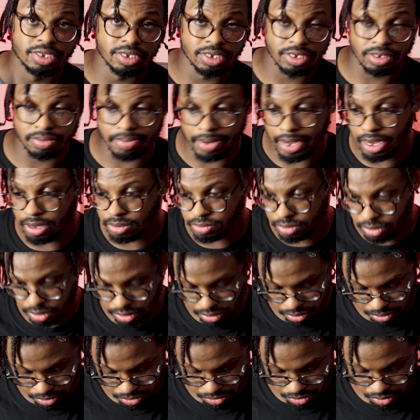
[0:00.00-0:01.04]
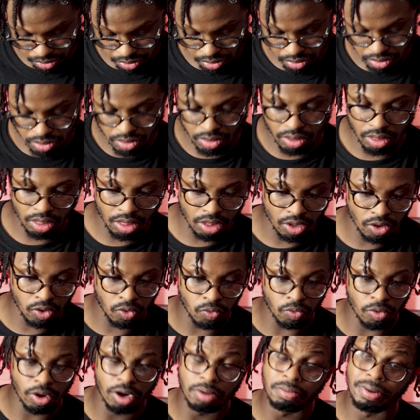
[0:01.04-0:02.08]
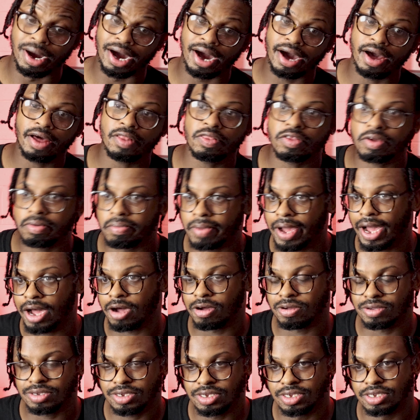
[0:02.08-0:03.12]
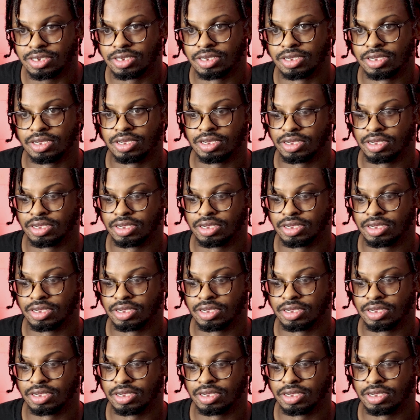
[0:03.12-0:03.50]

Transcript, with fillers: this mouse. Well, my other mouse,